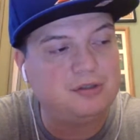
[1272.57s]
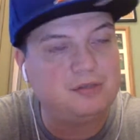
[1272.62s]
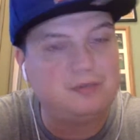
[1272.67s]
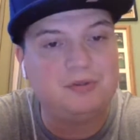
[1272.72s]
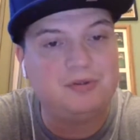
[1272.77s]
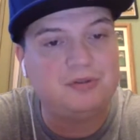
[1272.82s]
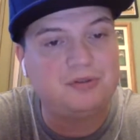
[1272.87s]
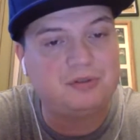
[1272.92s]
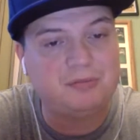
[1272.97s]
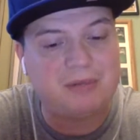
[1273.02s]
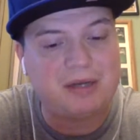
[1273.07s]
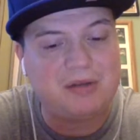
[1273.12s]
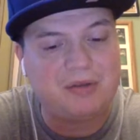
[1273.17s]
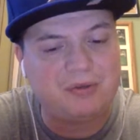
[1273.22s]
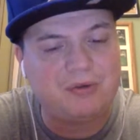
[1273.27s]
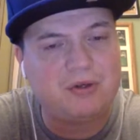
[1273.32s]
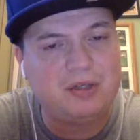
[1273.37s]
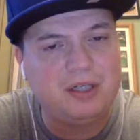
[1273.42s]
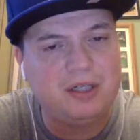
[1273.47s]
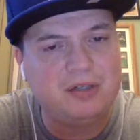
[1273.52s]
almost
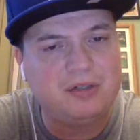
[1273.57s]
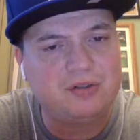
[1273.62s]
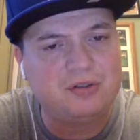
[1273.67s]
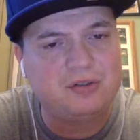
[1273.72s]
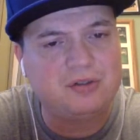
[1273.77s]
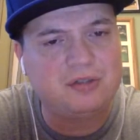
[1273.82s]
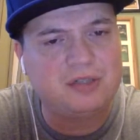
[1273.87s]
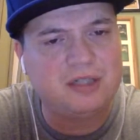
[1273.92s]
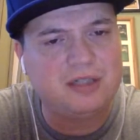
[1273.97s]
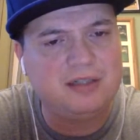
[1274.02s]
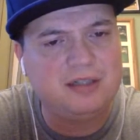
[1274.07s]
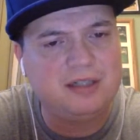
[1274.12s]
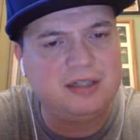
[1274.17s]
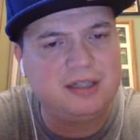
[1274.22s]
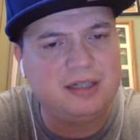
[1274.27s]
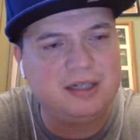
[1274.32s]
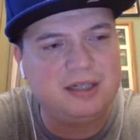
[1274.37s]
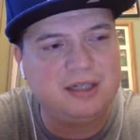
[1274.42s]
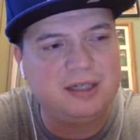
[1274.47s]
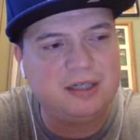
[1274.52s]
about 30 years old,
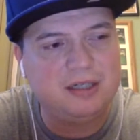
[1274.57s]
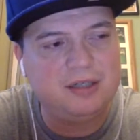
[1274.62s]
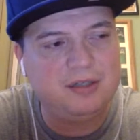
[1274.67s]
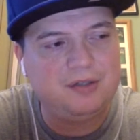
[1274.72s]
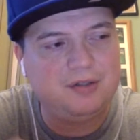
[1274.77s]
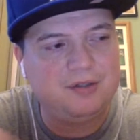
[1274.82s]
1990,